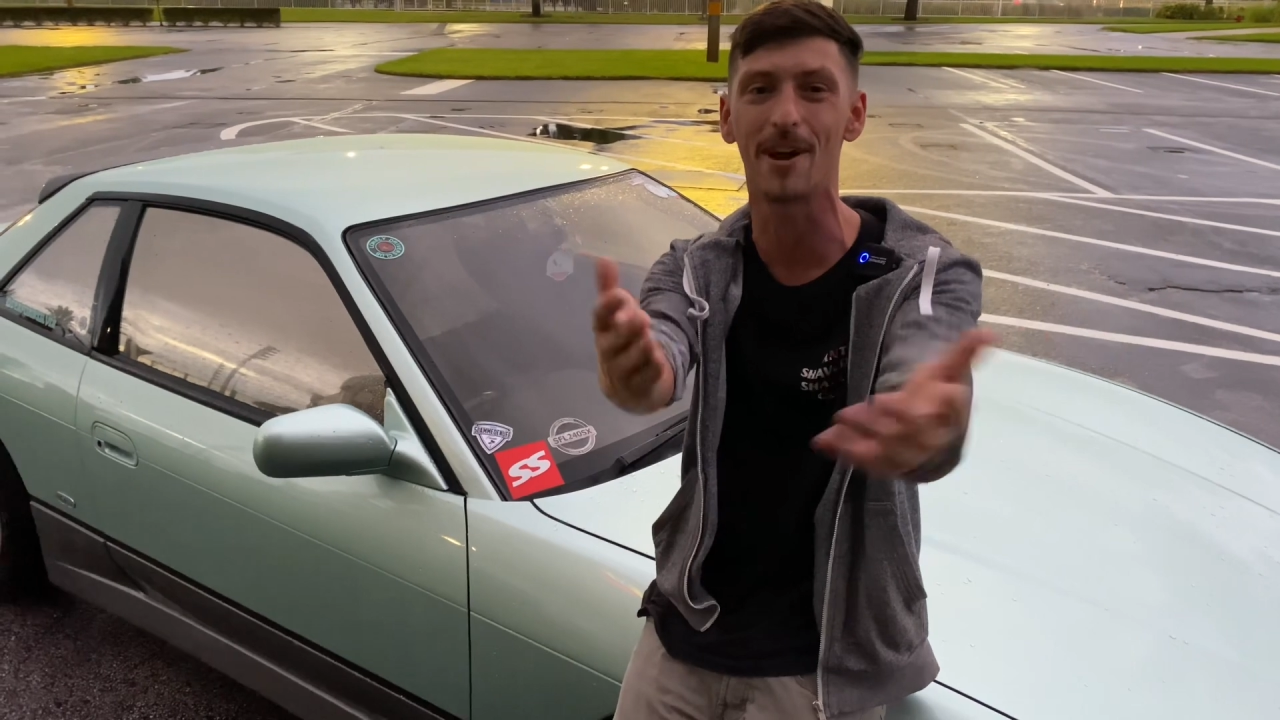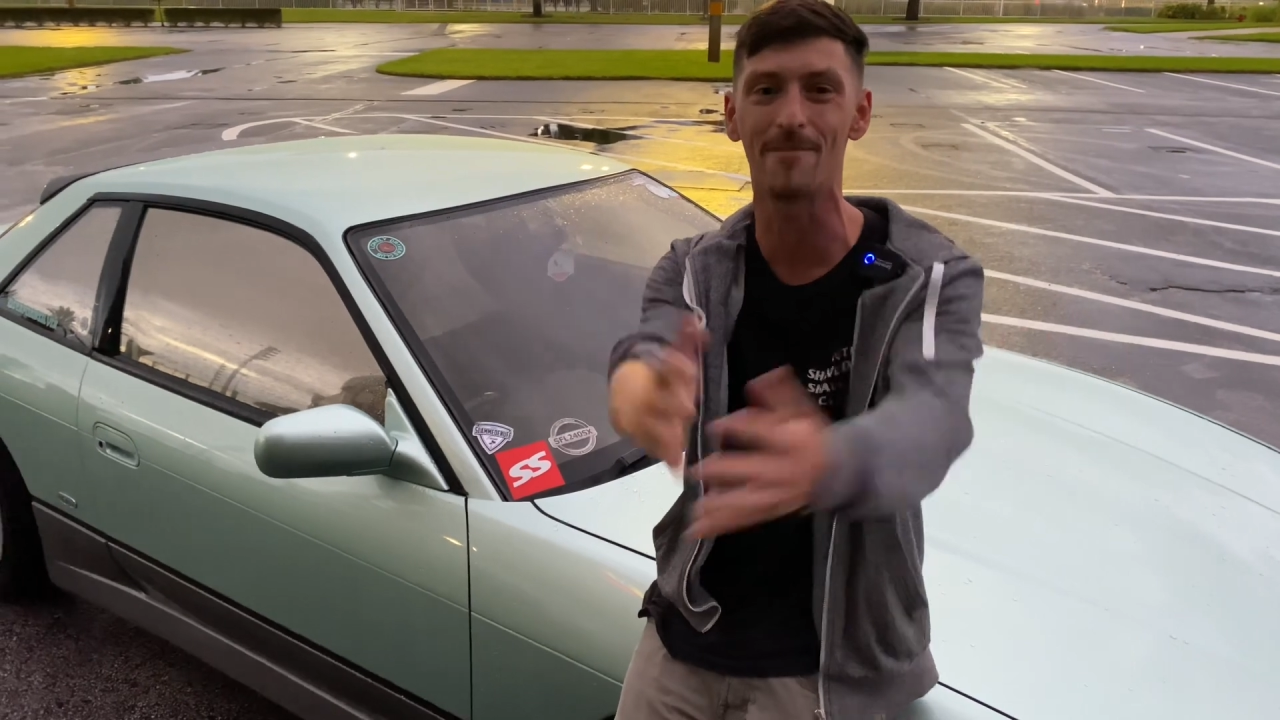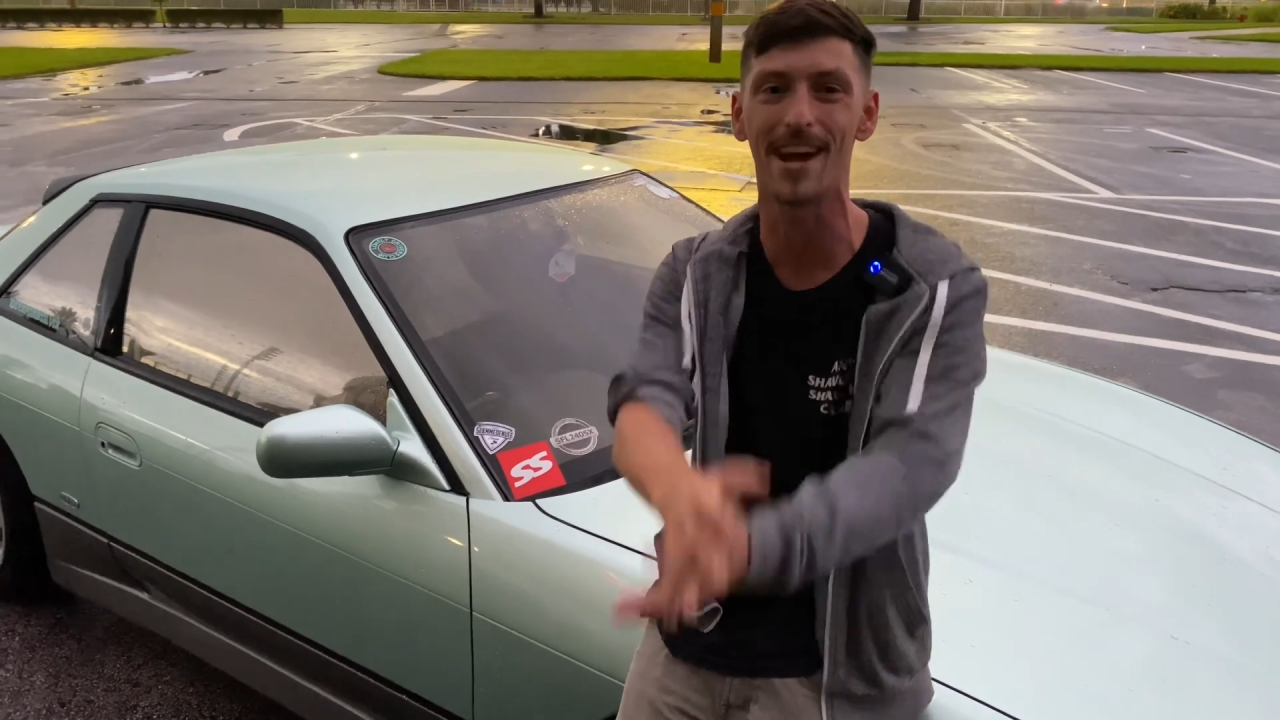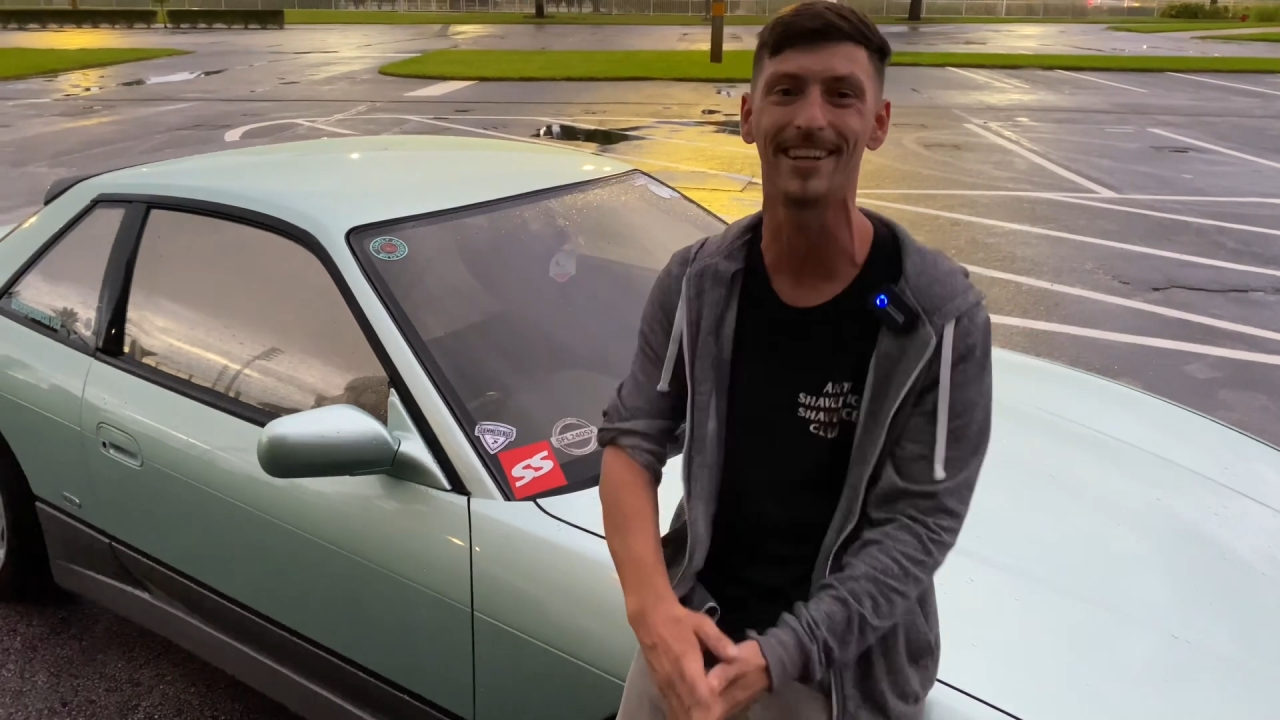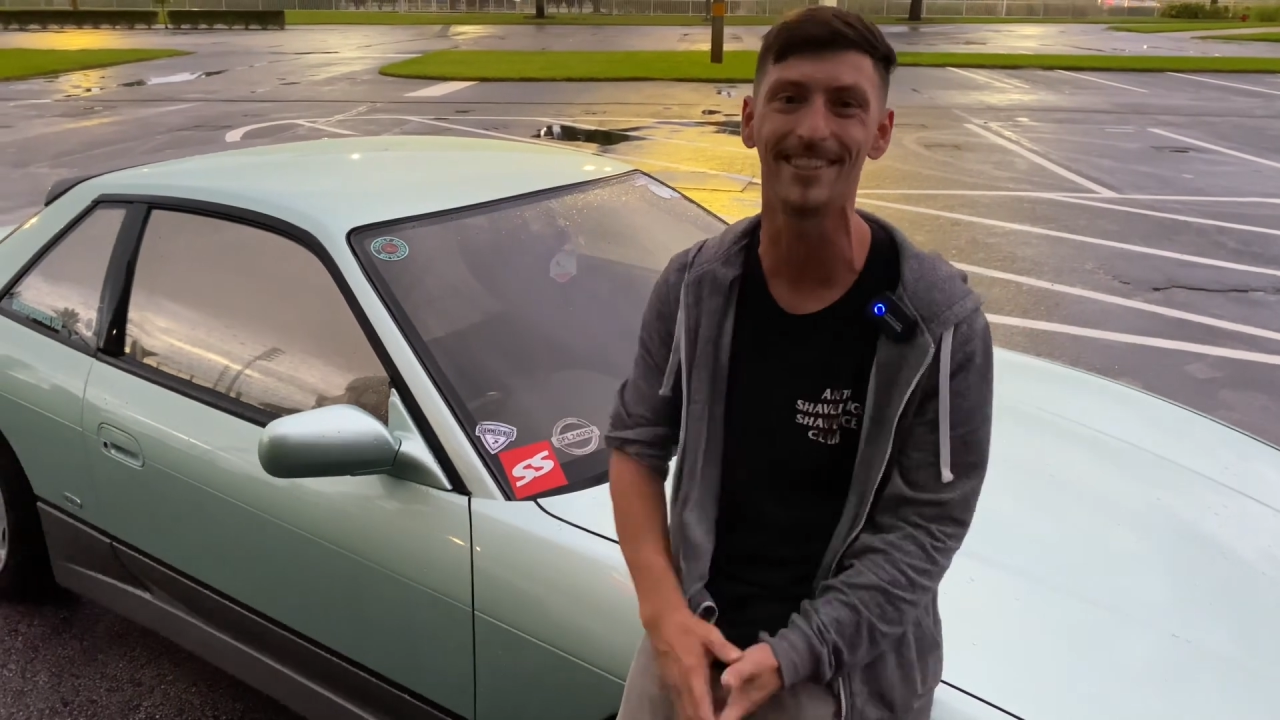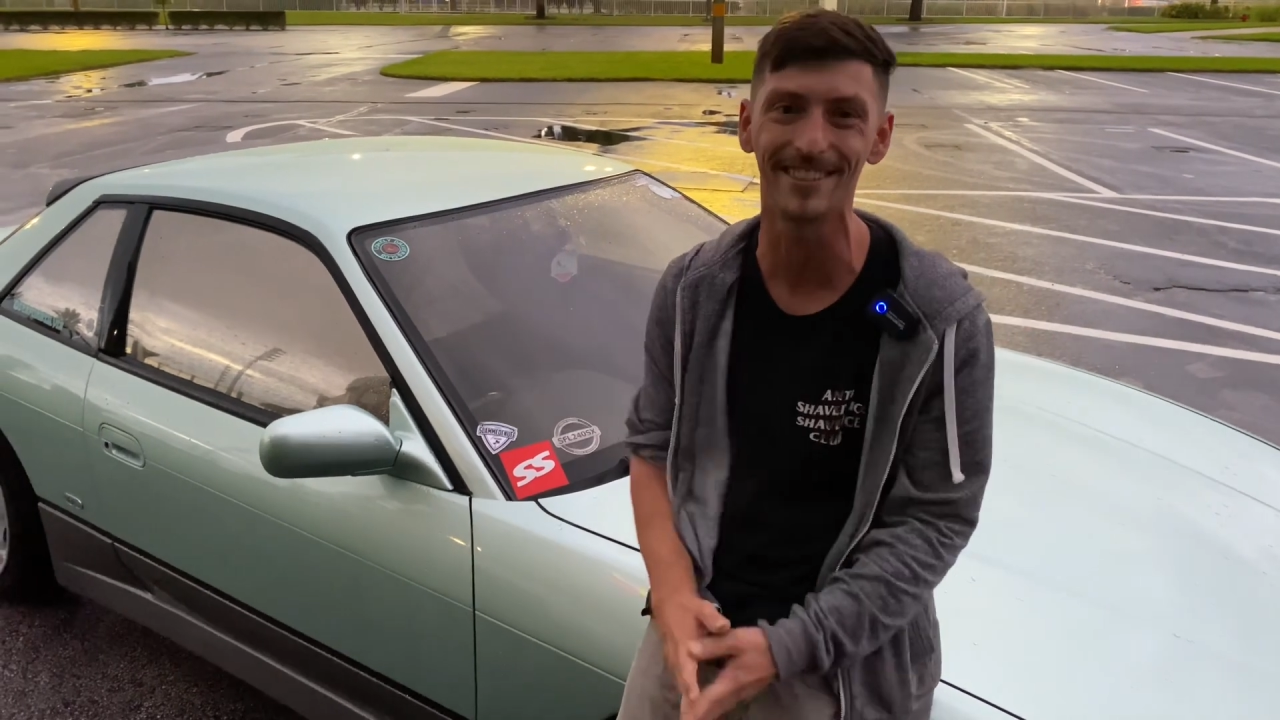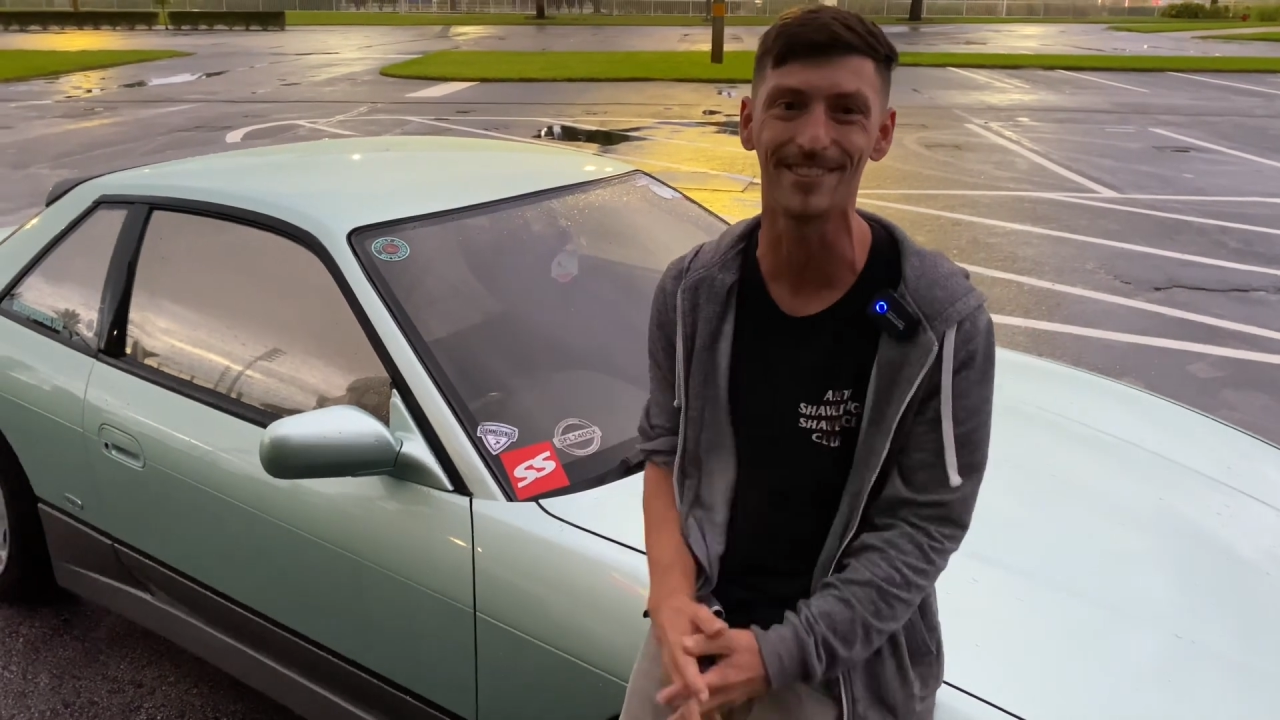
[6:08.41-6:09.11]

coming out here,